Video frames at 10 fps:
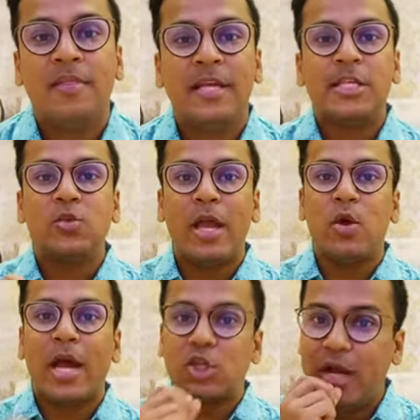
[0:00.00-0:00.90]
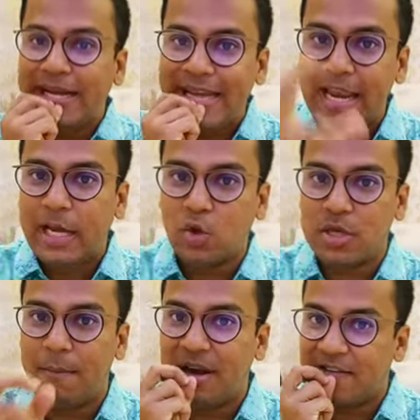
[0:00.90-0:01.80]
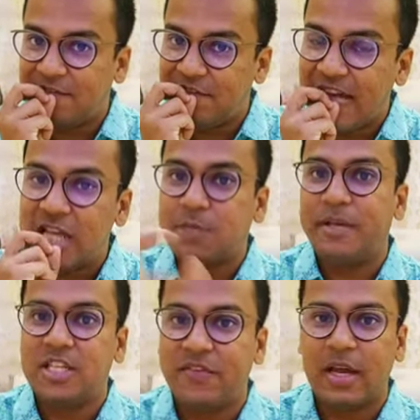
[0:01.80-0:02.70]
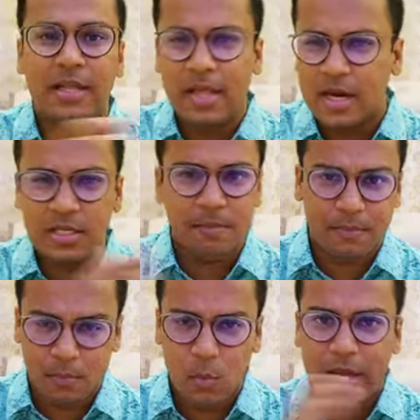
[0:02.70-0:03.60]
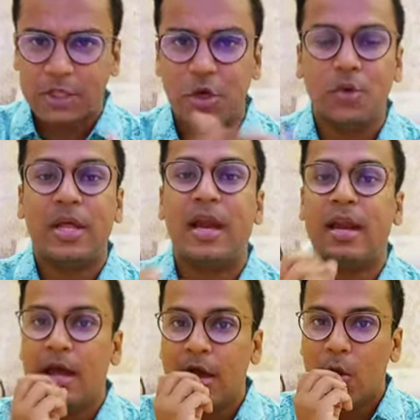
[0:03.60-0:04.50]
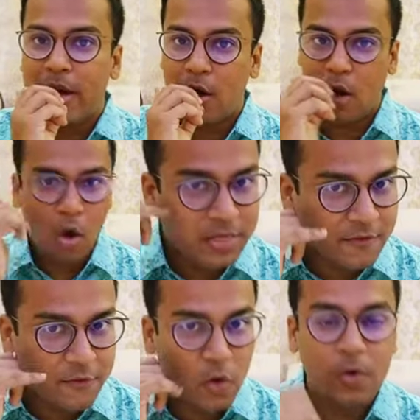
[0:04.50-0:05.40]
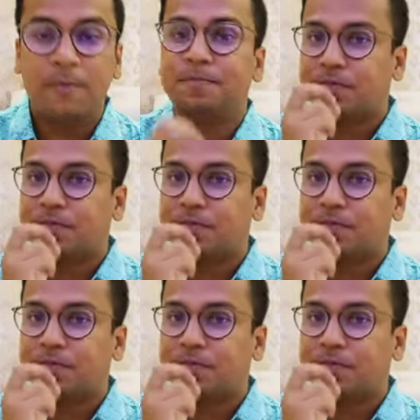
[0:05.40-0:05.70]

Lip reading: This is where you actually tell it to somebody very specifically. And there are some ways to do that where on the phone,